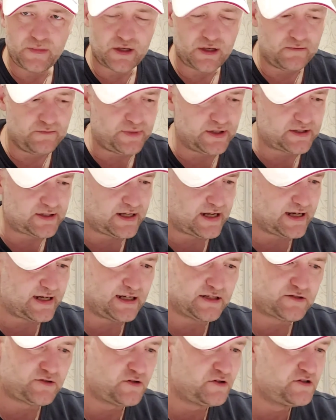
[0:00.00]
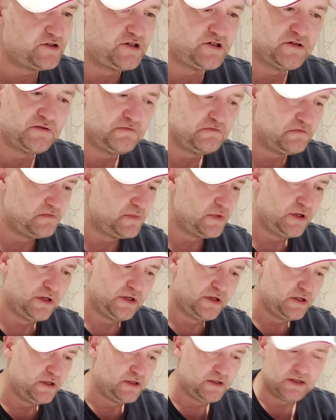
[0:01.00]
But like I told you,
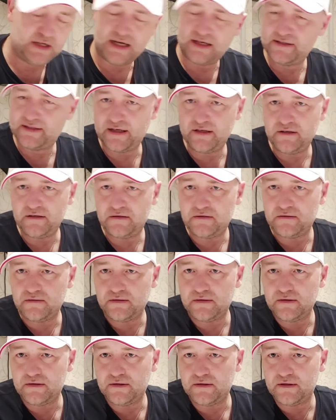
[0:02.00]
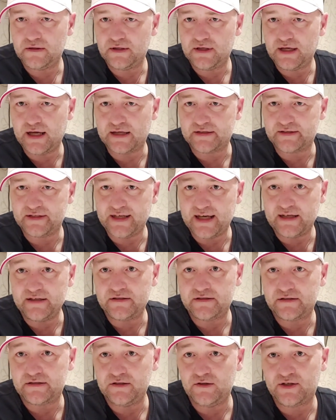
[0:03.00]
and then at the
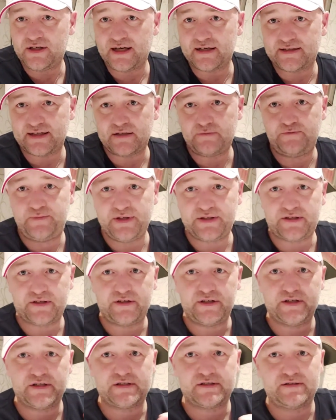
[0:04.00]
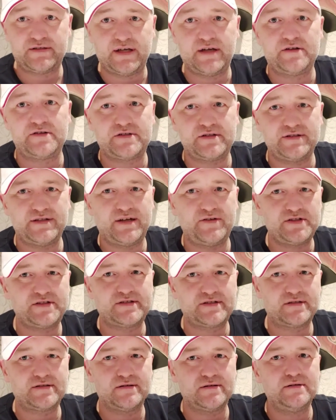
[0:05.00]
end you get that bitterness. There's there
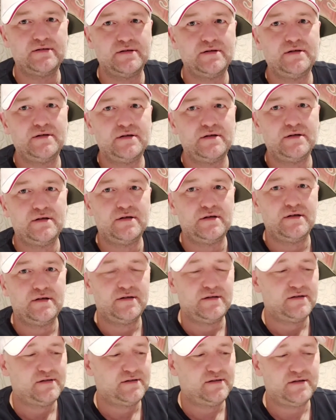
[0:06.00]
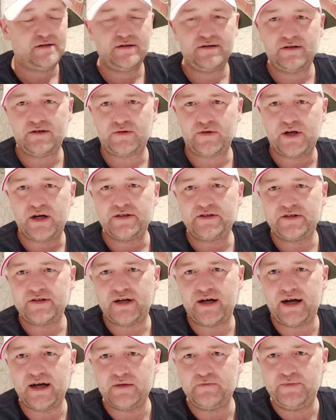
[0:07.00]
is a rather
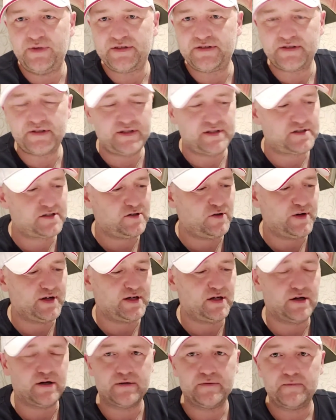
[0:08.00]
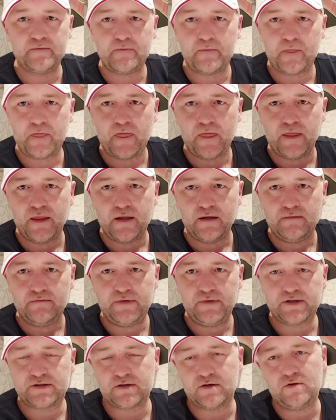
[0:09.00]
high bitterness going on,
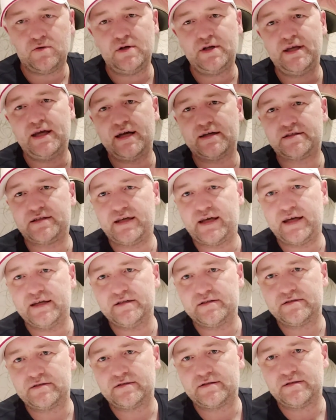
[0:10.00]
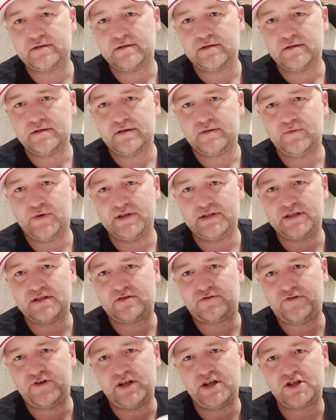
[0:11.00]
but only at the end. When it
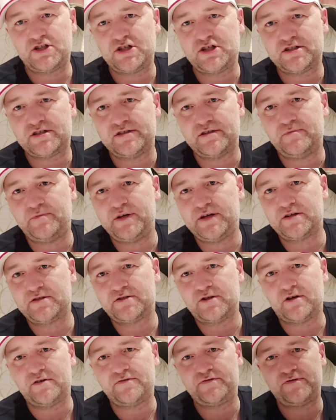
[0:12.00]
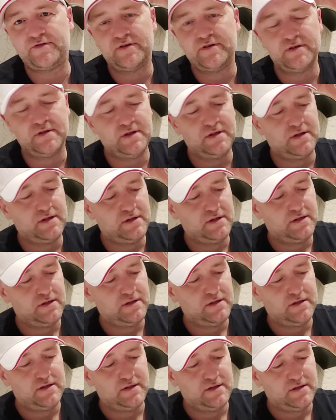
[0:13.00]
finishes, the beer's off,
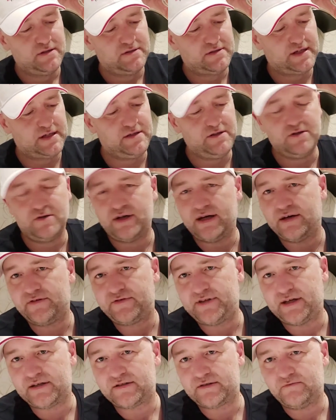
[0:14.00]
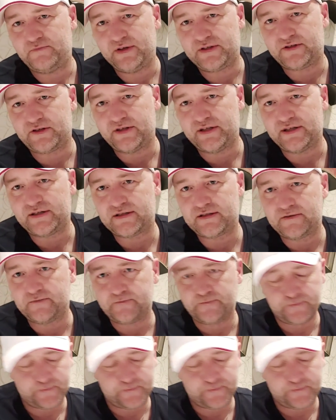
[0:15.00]
then you have that bitterness.